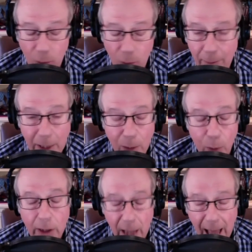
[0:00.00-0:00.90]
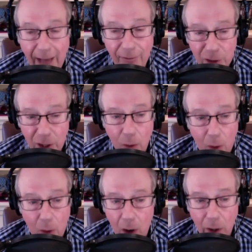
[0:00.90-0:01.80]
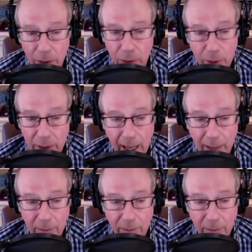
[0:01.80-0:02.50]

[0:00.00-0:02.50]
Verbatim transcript: I mean, we laughed so hard doing that